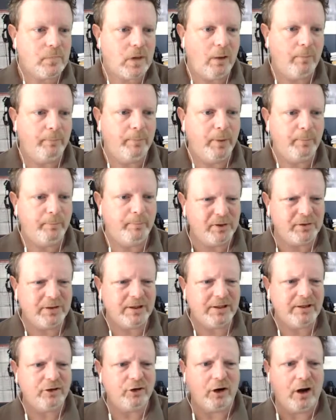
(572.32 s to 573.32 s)
but
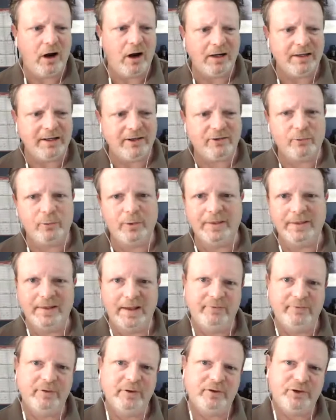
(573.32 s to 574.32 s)
building your audience with
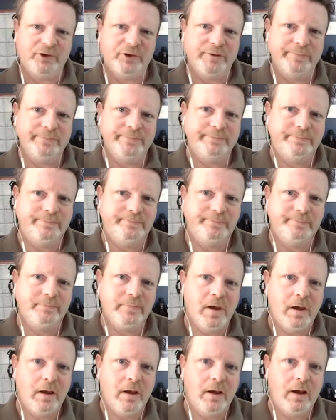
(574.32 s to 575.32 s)
leverage,
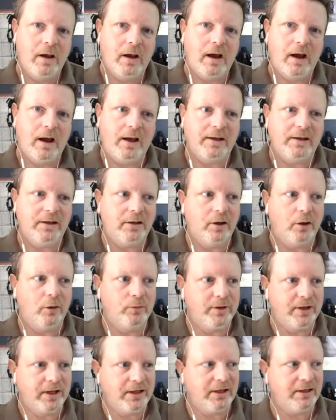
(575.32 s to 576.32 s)
uh, you know,
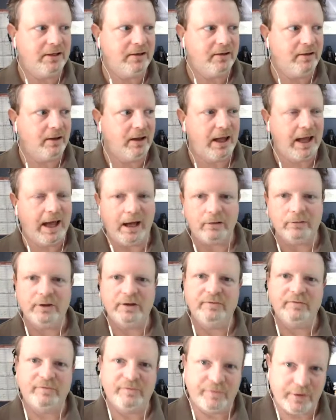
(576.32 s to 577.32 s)
getting out
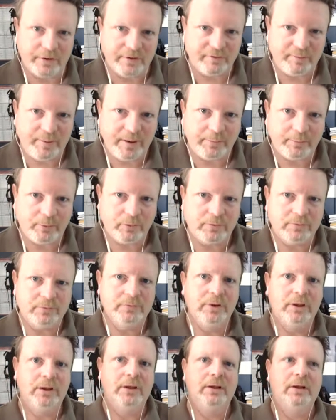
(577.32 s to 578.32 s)
in front of people,
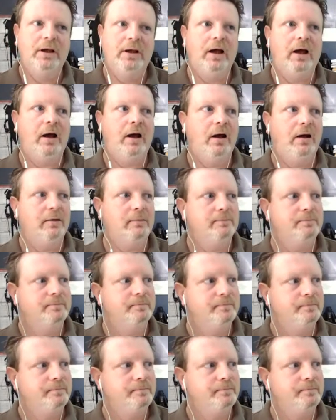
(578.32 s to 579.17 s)
um,